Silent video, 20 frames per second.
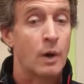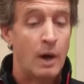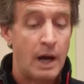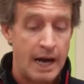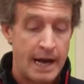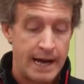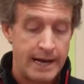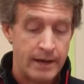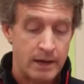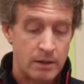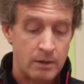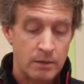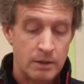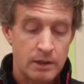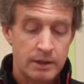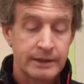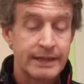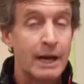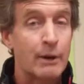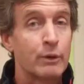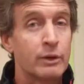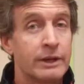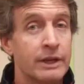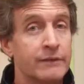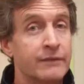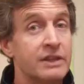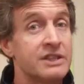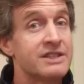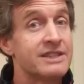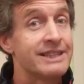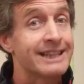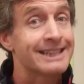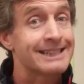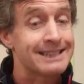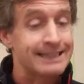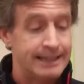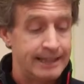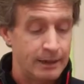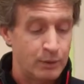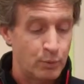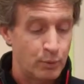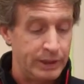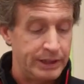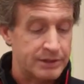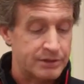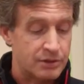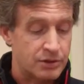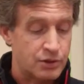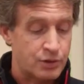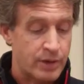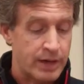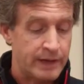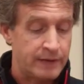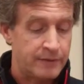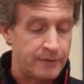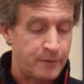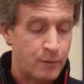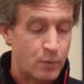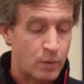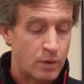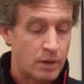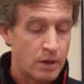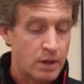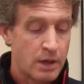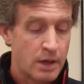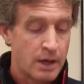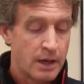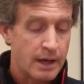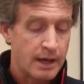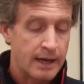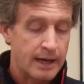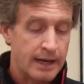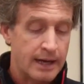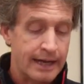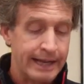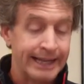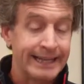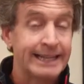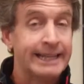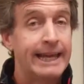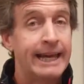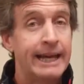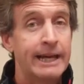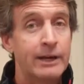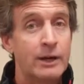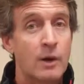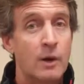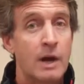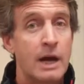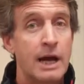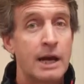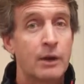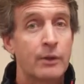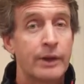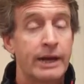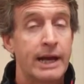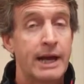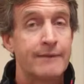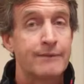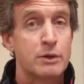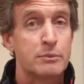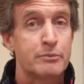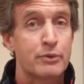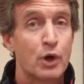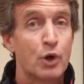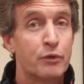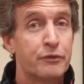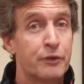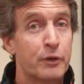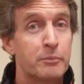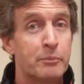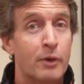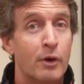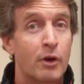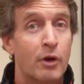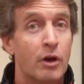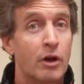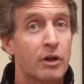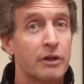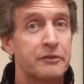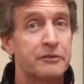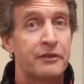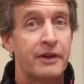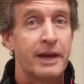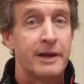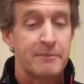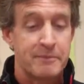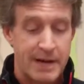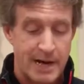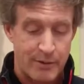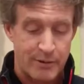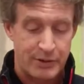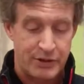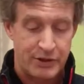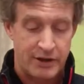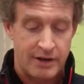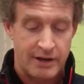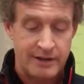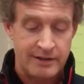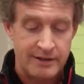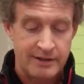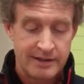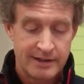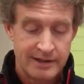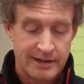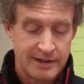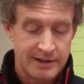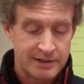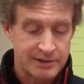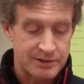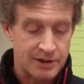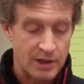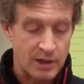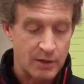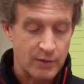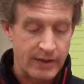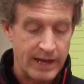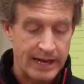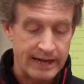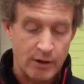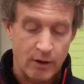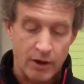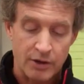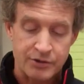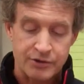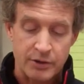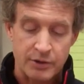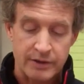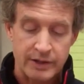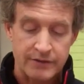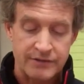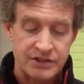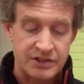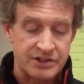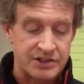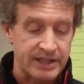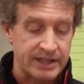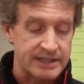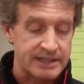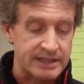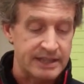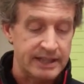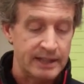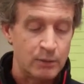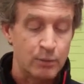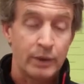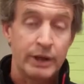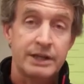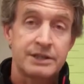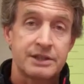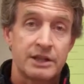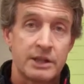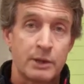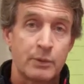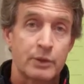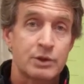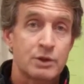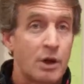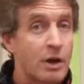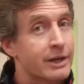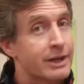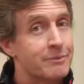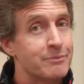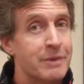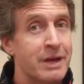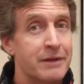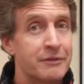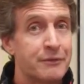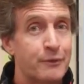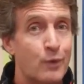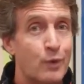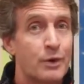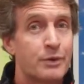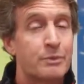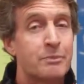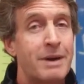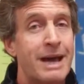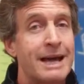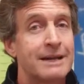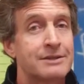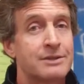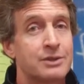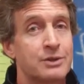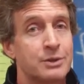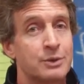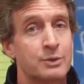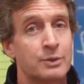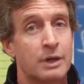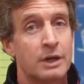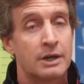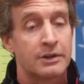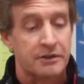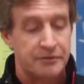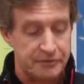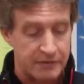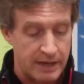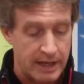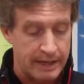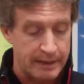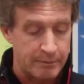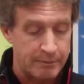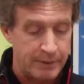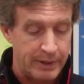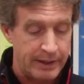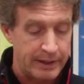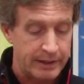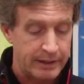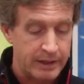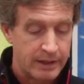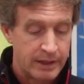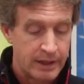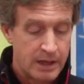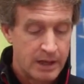Ohio. That would give you 16 weeks to train for. In Canton, Ohio, they have the Pro Football Hall of Fame Marathon. So that also gives you 16 weeks, and then we're talking May 4th back to the Flying Pig.